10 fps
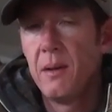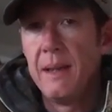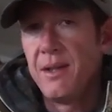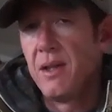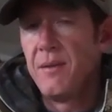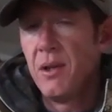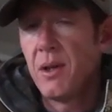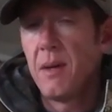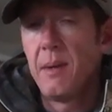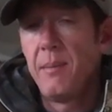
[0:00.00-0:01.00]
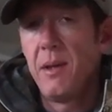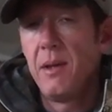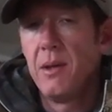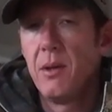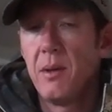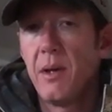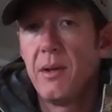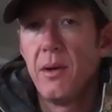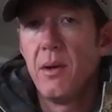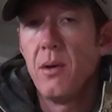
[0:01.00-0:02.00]
And he says, if you're coming up there and you're going out
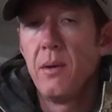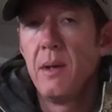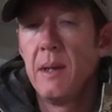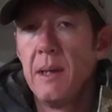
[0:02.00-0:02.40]
on your own,